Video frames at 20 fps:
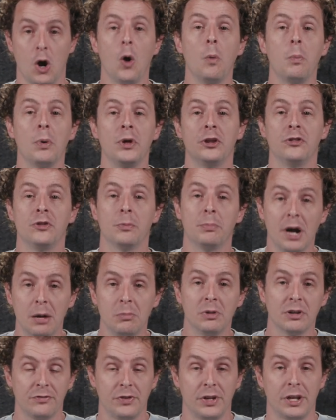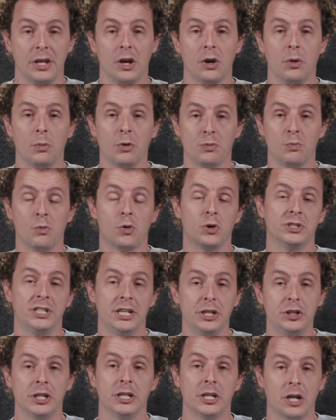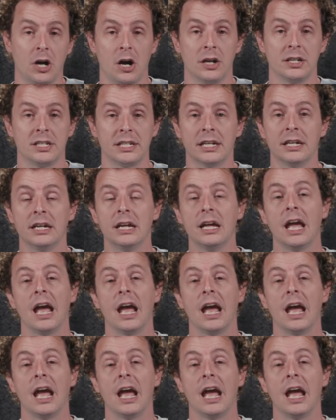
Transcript: open in the public video with more teaching content,